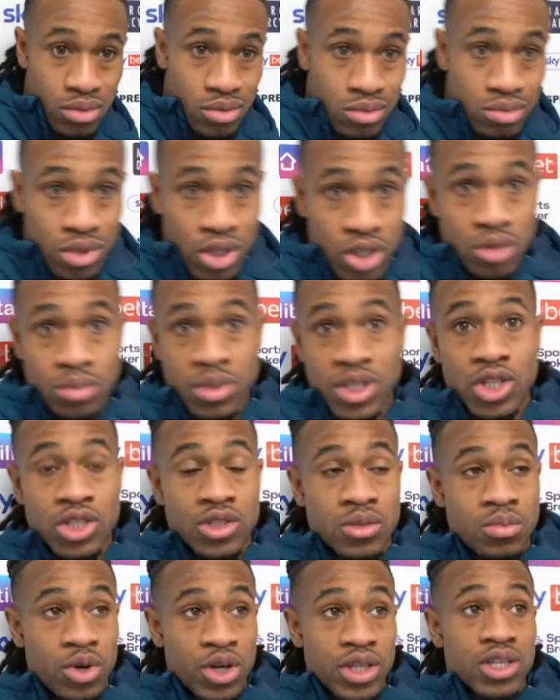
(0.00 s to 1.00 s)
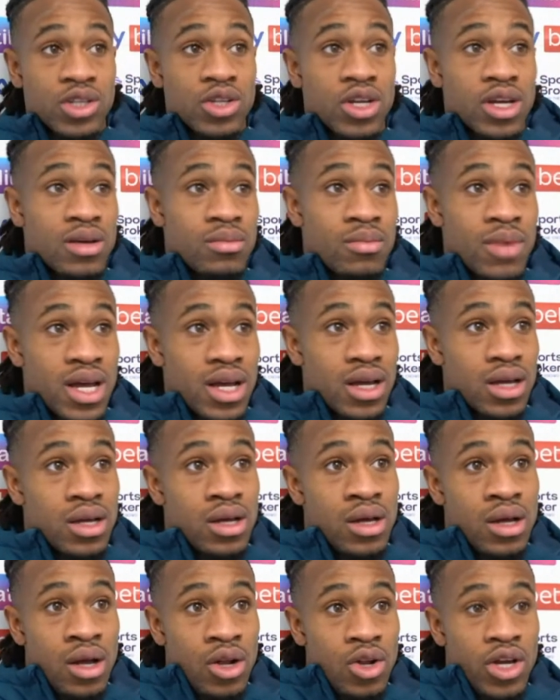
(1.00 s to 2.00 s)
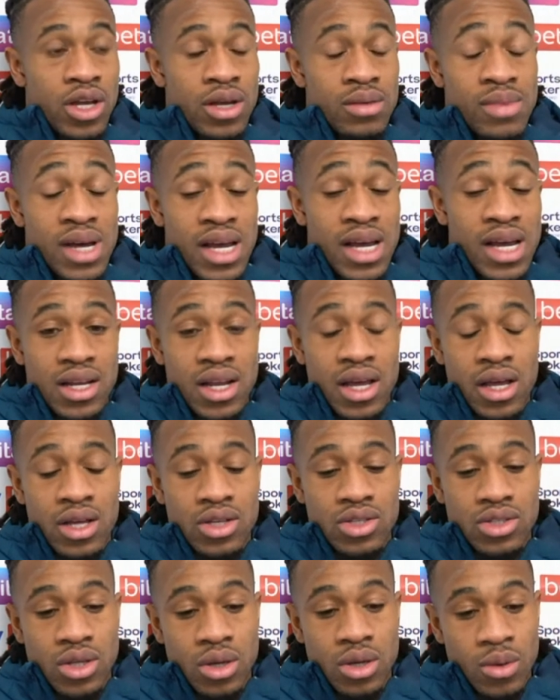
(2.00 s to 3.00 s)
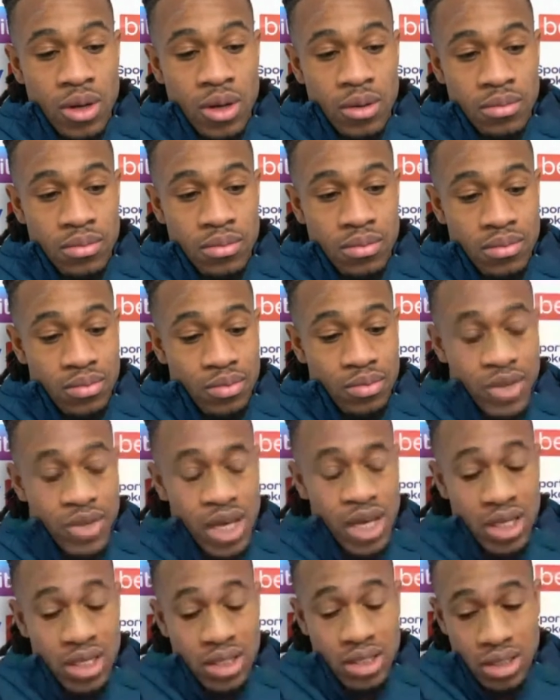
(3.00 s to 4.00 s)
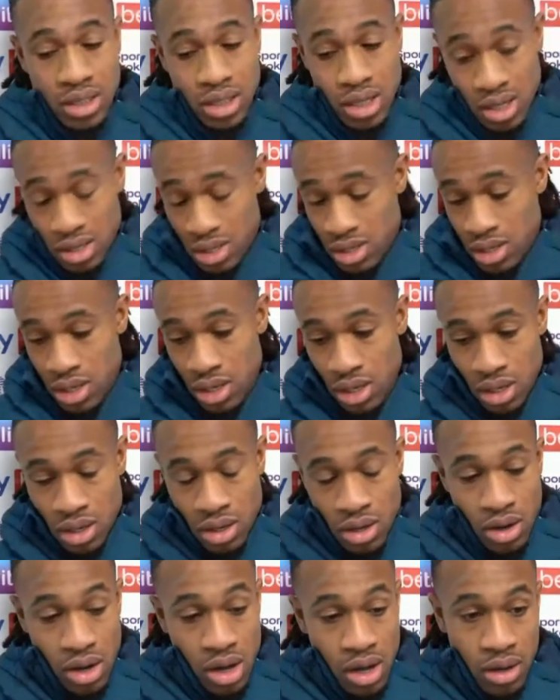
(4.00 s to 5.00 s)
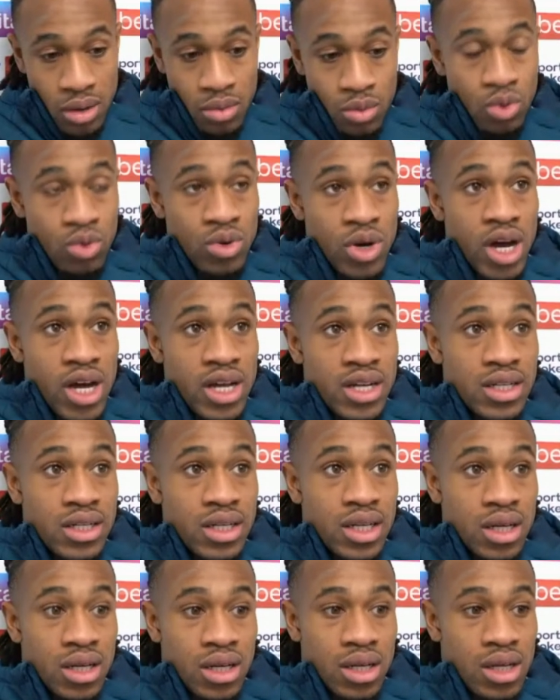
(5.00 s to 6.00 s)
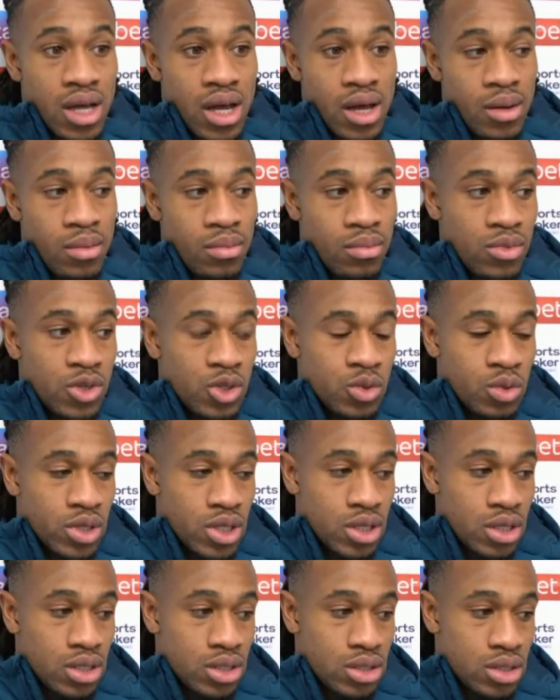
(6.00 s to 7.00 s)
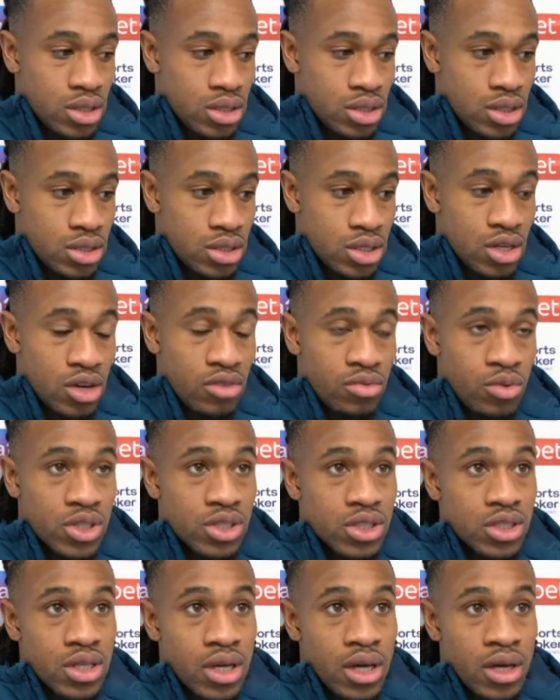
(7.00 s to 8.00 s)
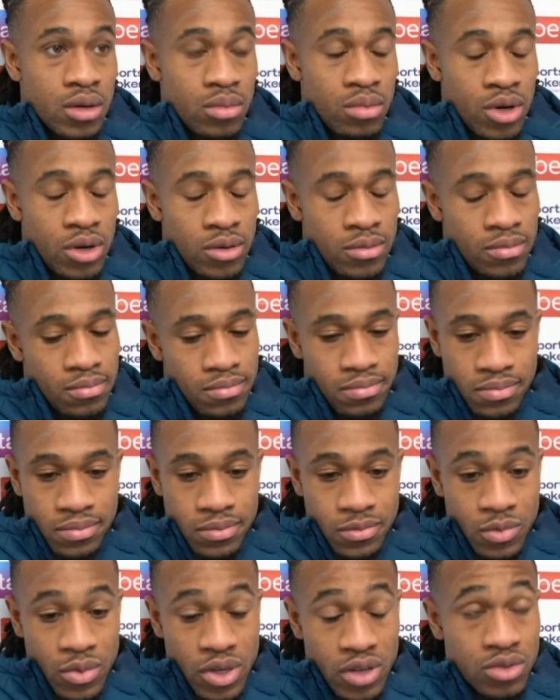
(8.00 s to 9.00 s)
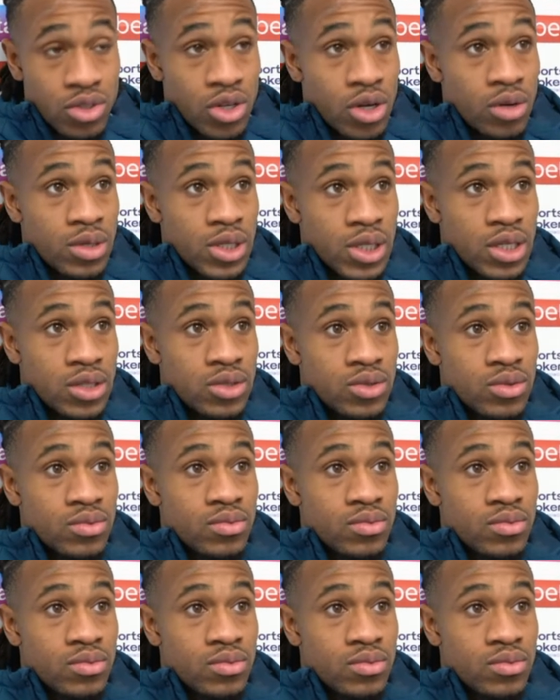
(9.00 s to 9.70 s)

we're going to be disappointed looking back, looking back at that. So um, yeah, uh, we're all gutted in there. Um, it's one, of, it's, it's a tough one to take, but we have to go again.